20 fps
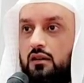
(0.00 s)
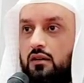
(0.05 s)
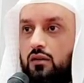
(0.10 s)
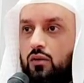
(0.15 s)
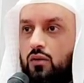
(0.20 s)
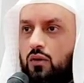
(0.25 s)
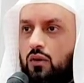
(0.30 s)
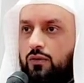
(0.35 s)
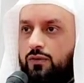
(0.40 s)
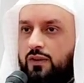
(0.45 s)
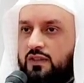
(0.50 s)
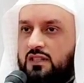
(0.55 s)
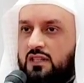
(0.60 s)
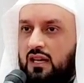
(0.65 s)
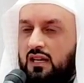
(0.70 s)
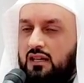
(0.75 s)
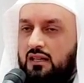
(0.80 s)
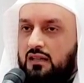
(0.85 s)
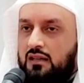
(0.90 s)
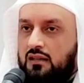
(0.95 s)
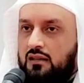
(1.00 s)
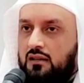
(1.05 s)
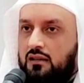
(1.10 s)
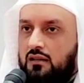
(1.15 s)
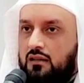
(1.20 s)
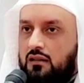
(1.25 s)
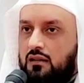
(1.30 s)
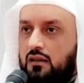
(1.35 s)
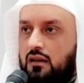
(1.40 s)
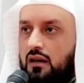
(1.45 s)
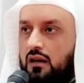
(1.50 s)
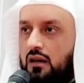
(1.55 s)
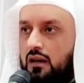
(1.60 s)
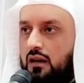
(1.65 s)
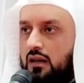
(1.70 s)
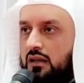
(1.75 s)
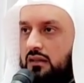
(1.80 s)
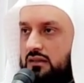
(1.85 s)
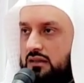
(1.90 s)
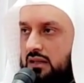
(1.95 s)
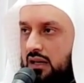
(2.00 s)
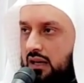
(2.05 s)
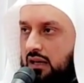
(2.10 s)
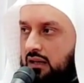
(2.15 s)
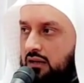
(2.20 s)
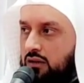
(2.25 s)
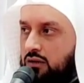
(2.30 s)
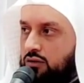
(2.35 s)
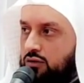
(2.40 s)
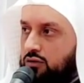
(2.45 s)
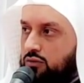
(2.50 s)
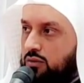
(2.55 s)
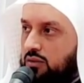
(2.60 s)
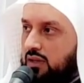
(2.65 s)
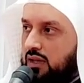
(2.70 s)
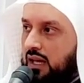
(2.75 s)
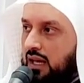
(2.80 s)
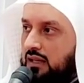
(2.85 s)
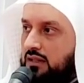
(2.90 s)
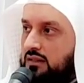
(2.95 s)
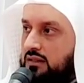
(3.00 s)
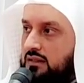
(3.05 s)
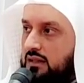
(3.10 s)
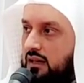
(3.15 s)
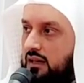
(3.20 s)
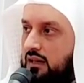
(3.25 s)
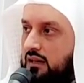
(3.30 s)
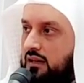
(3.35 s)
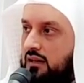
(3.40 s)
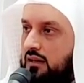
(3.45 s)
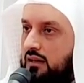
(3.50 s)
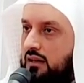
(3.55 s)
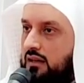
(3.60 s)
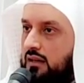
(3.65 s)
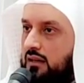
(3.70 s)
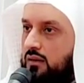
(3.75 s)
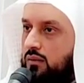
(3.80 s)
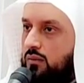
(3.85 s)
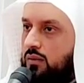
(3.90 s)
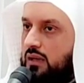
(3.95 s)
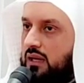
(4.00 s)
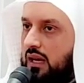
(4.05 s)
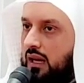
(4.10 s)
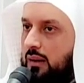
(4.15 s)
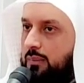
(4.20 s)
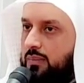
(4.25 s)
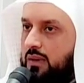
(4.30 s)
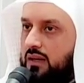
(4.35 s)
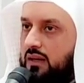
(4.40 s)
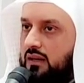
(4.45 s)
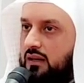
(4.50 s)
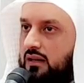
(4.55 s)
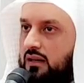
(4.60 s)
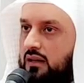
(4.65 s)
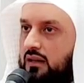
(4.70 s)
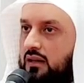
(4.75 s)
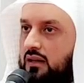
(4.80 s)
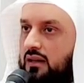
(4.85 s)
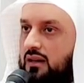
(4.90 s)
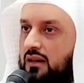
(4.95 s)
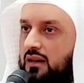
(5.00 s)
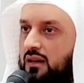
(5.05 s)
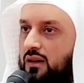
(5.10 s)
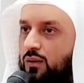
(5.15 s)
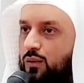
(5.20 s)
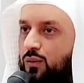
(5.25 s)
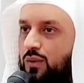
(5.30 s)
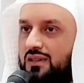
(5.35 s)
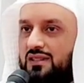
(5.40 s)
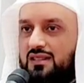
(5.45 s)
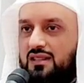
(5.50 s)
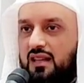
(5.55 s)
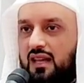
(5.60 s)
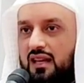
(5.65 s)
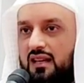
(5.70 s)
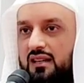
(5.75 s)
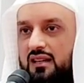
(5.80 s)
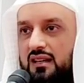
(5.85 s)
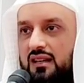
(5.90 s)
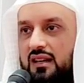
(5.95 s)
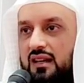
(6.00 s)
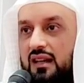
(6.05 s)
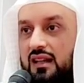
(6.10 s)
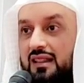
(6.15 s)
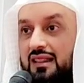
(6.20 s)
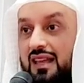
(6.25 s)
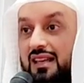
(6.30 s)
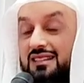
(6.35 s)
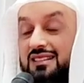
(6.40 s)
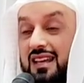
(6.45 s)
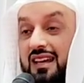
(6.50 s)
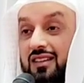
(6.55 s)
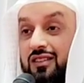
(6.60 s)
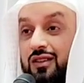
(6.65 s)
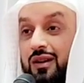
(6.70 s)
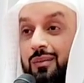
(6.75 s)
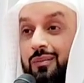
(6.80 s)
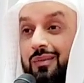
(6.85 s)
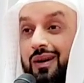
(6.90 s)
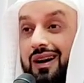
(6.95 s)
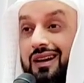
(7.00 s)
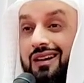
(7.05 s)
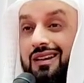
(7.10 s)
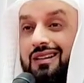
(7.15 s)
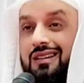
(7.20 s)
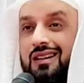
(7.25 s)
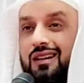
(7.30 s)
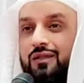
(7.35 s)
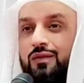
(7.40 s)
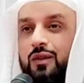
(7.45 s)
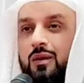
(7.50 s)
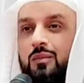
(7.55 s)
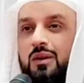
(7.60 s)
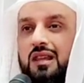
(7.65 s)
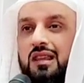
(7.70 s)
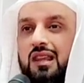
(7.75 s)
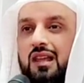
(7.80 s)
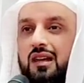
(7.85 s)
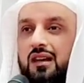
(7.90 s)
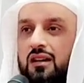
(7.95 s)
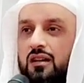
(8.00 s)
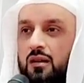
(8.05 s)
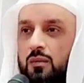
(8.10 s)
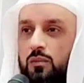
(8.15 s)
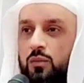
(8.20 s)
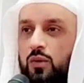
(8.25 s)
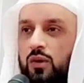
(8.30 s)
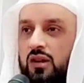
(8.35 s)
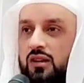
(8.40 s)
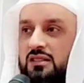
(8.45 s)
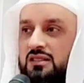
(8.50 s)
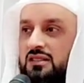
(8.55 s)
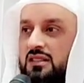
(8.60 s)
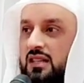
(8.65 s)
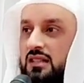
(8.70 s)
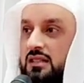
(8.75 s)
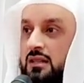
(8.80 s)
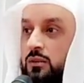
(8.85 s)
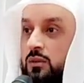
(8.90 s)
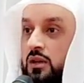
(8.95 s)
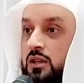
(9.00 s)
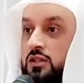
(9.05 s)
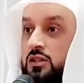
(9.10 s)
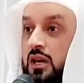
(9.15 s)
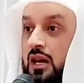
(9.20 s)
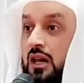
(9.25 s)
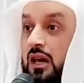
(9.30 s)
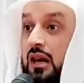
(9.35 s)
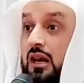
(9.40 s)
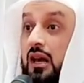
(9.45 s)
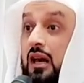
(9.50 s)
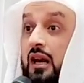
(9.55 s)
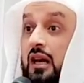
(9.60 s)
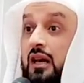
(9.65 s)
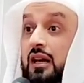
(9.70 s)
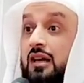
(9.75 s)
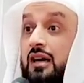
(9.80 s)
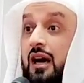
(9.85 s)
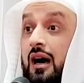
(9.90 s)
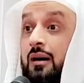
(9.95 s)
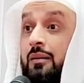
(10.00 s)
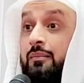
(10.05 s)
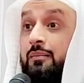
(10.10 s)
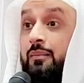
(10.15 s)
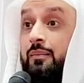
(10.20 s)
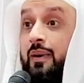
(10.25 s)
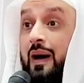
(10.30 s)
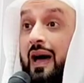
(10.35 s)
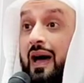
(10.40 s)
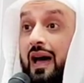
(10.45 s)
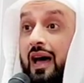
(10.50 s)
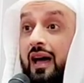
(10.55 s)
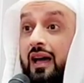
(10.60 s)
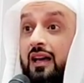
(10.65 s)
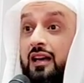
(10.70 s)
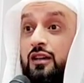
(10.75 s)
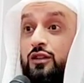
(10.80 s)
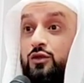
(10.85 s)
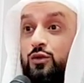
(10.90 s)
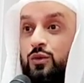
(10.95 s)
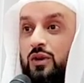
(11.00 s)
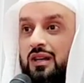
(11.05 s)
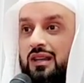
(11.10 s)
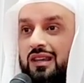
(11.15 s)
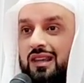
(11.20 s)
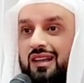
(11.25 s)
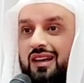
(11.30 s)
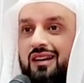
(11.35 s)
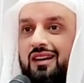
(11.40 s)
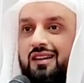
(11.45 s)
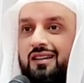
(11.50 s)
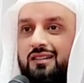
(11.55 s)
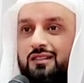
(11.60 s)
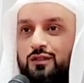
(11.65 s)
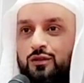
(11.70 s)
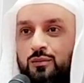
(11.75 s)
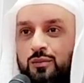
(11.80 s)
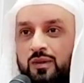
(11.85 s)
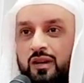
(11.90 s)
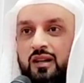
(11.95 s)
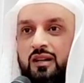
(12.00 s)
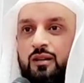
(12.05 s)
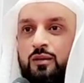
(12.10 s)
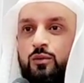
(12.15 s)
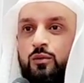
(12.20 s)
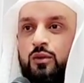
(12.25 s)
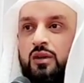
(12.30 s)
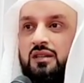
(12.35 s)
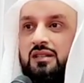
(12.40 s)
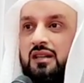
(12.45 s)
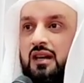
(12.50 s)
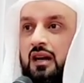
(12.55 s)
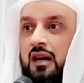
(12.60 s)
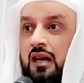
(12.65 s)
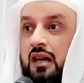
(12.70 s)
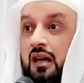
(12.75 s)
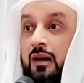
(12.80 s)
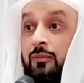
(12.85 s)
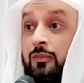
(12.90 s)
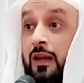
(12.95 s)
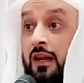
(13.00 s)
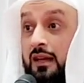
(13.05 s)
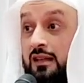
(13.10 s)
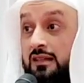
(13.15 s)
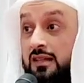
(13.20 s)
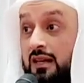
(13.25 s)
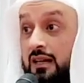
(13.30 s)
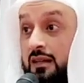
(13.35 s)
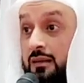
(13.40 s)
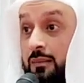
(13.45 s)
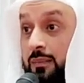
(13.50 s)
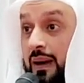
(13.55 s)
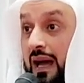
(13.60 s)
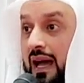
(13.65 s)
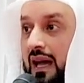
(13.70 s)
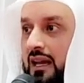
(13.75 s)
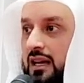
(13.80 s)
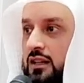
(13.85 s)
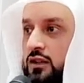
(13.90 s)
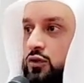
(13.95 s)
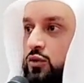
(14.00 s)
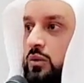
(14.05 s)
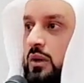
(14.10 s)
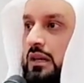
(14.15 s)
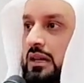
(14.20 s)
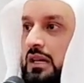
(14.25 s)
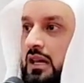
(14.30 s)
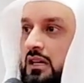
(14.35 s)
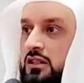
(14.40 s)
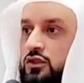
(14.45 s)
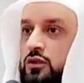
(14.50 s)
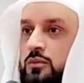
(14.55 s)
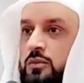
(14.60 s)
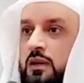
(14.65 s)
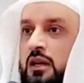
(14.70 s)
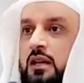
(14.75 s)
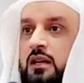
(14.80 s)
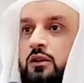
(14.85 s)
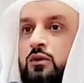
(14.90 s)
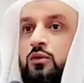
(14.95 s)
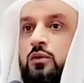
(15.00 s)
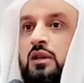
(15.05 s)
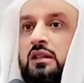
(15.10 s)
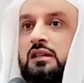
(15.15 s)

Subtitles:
all of a sudden, he's diagnosed with cancer. What happened? What's that? That's a reminder from Allah Rabbul Izzati wal Jalal. Come back to Allah subhanahu wa ta'ala. Turn back to Allah subhanahu wa